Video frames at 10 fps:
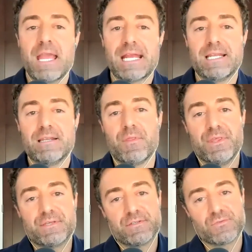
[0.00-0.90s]
And
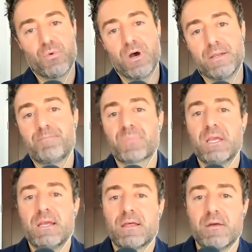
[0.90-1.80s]
this is what
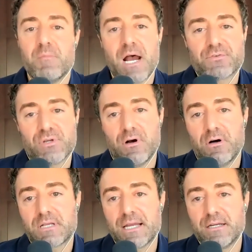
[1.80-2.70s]
the
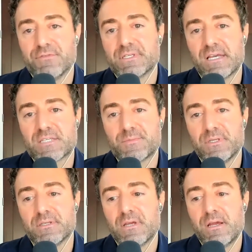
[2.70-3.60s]
Montreal Cognitive
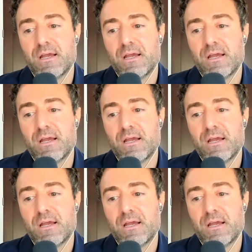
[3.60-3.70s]
Assessment